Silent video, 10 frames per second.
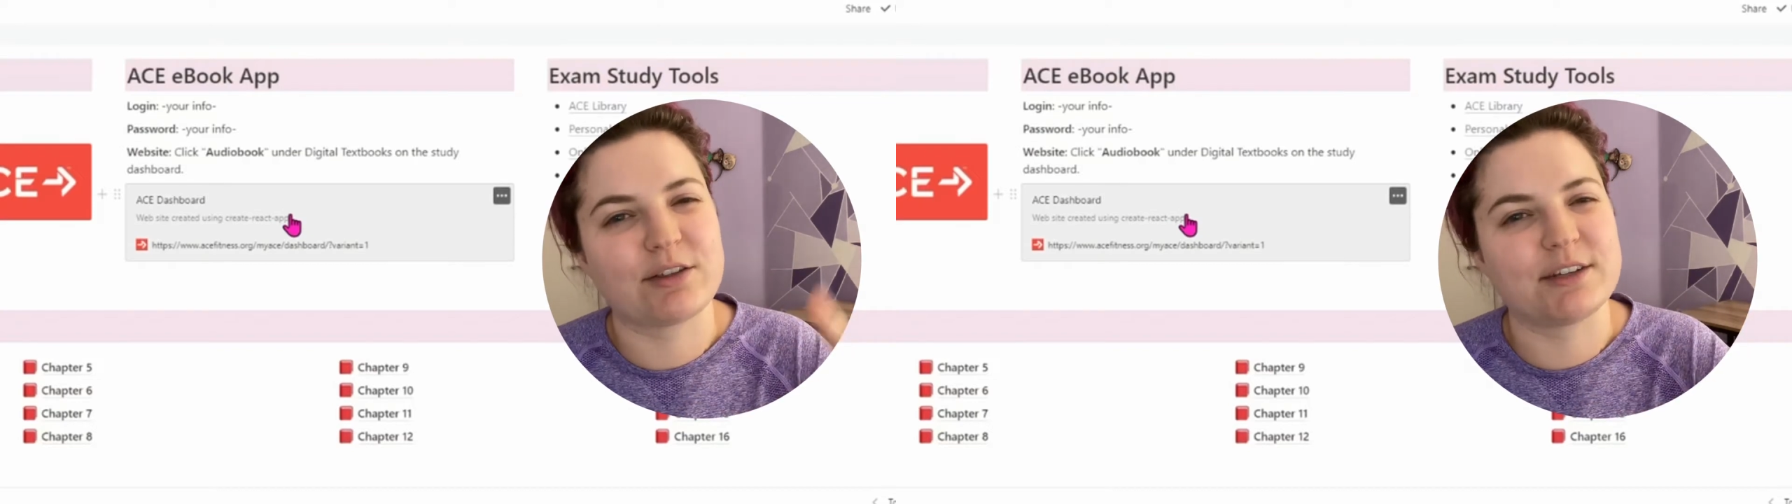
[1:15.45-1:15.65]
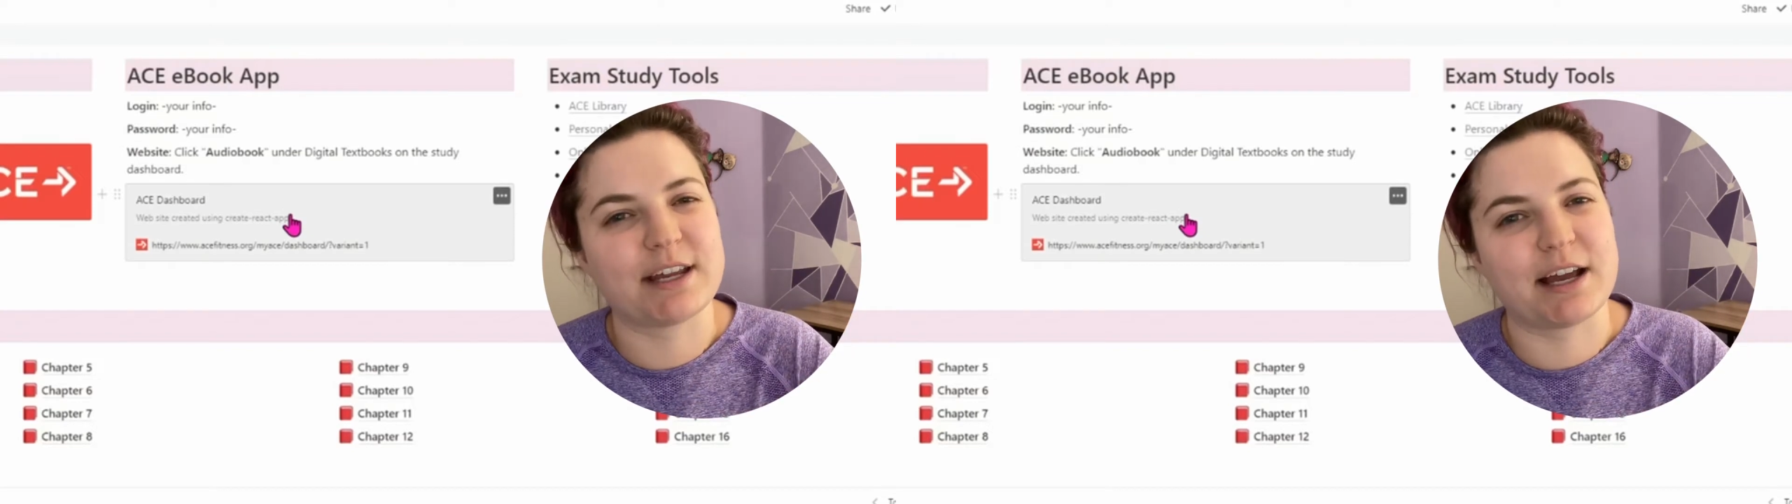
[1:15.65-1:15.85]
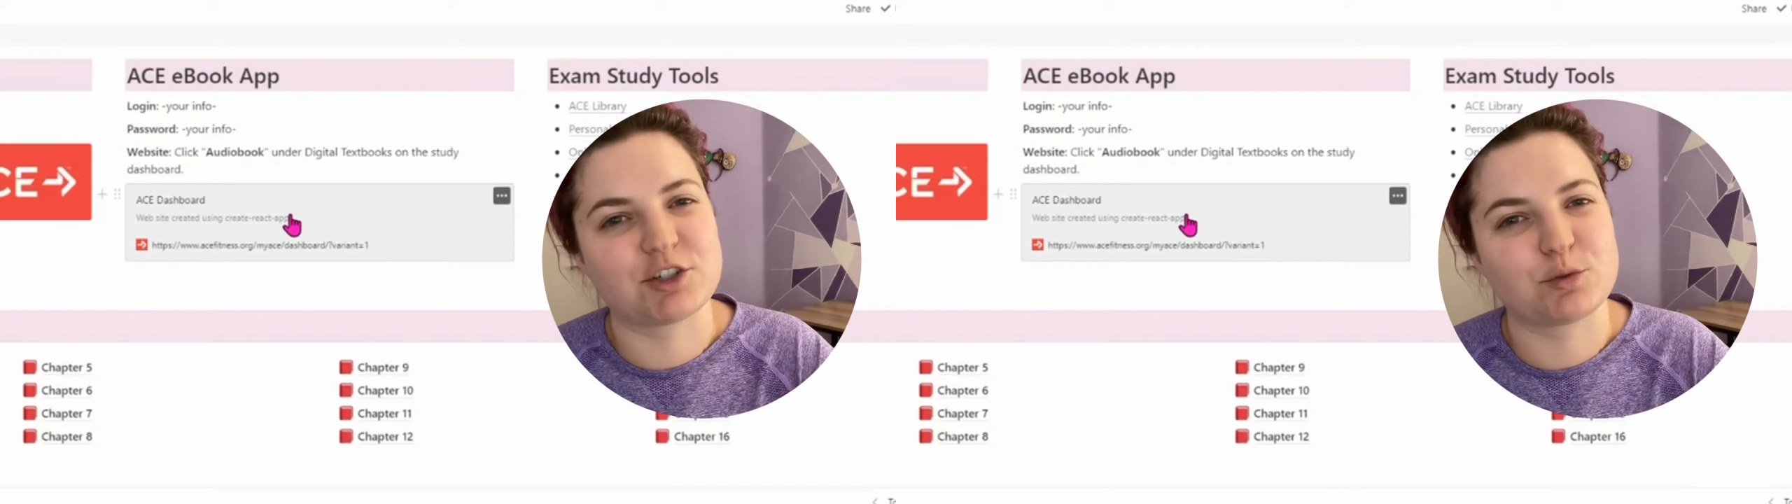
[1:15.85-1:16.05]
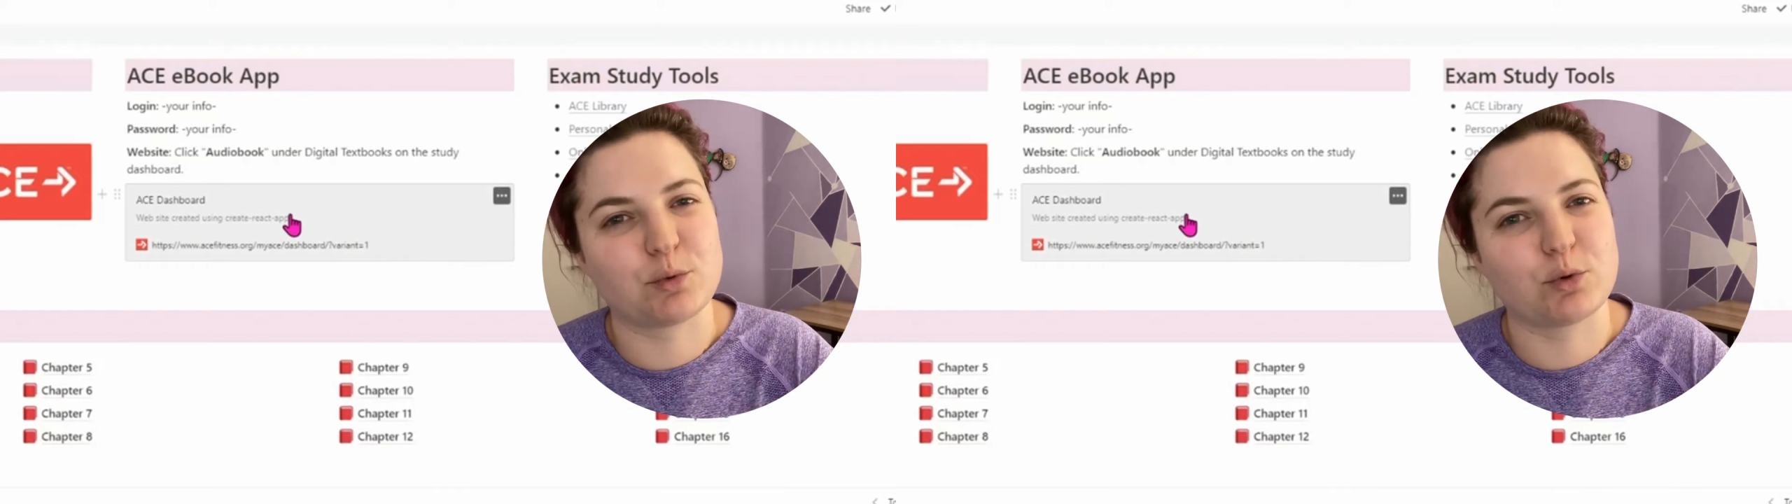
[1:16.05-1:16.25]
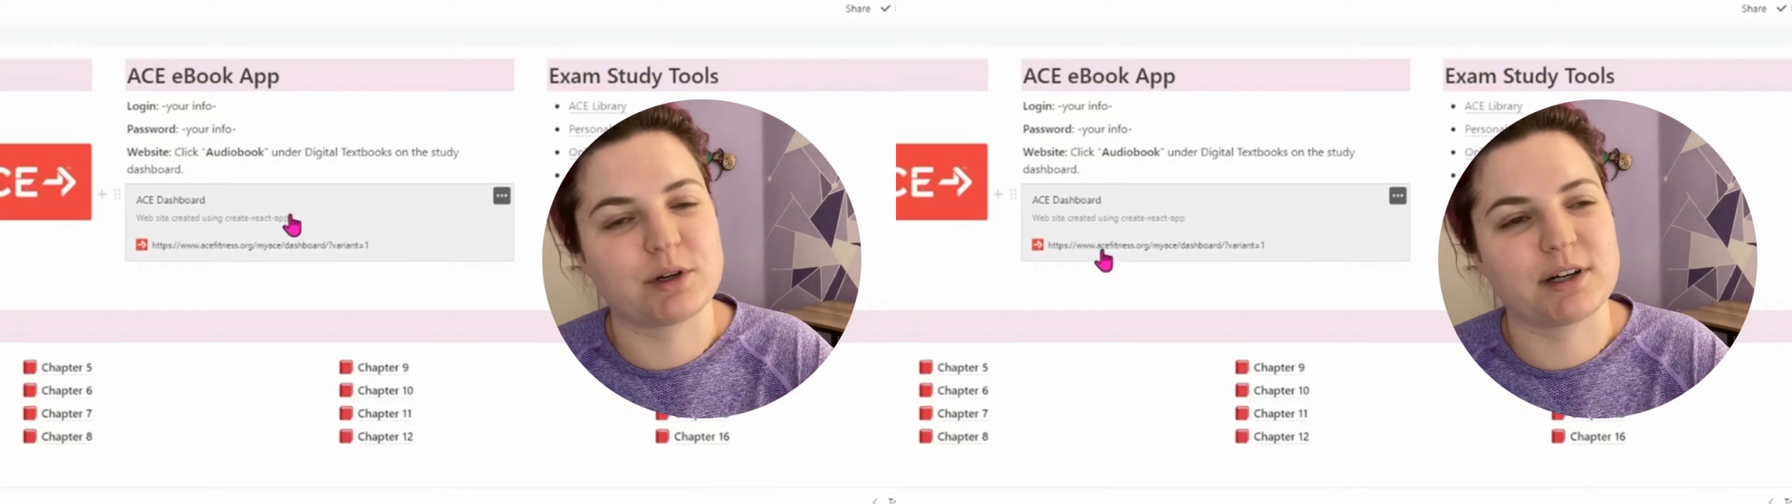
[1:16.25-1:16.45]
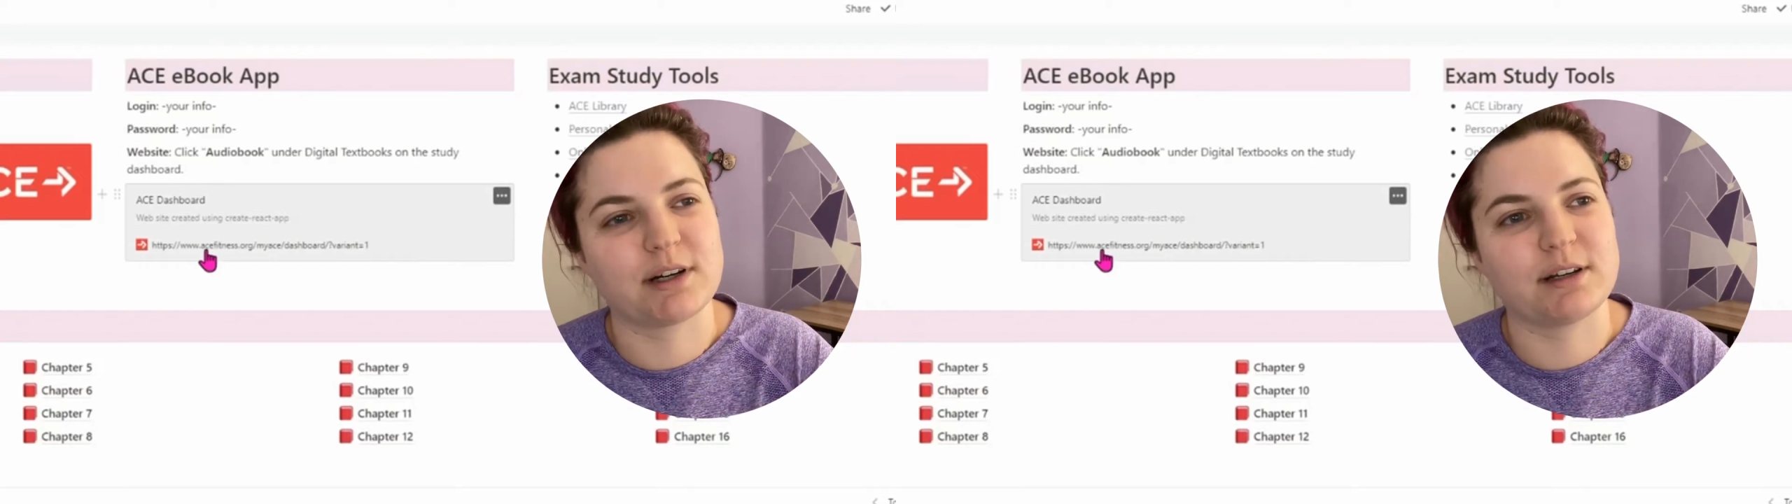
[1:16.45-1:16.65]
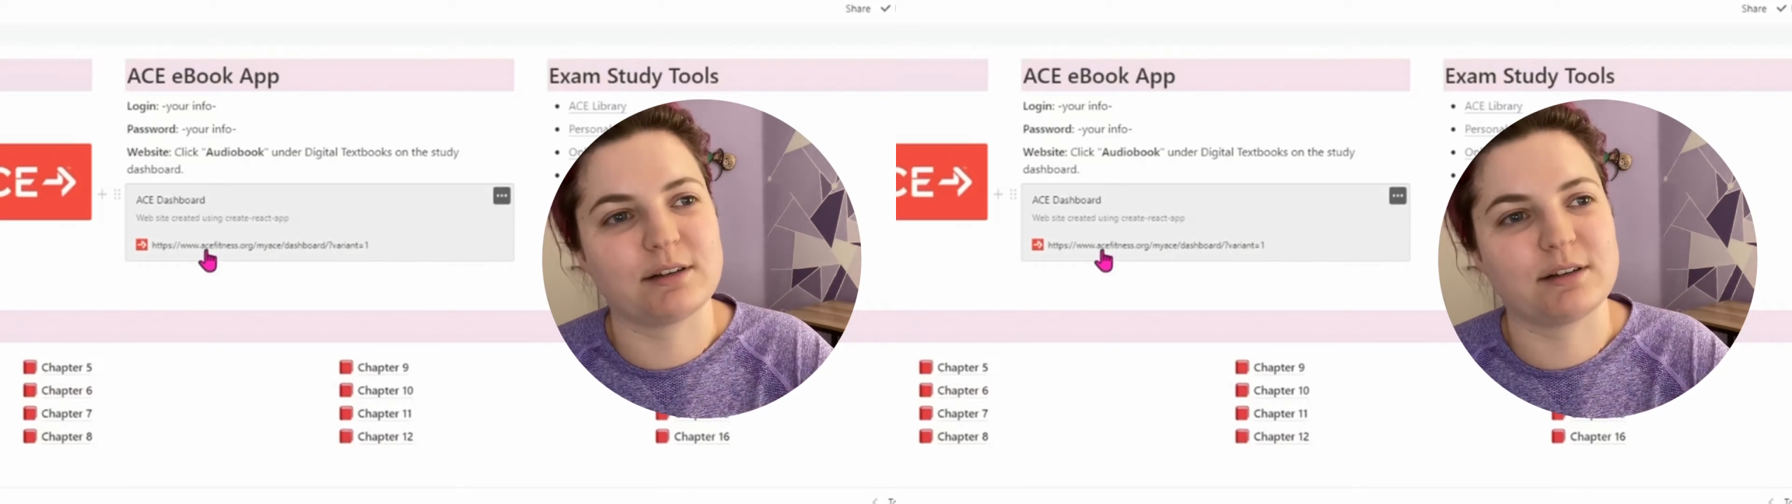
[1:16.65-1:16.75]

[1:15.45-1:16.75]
and the dashboard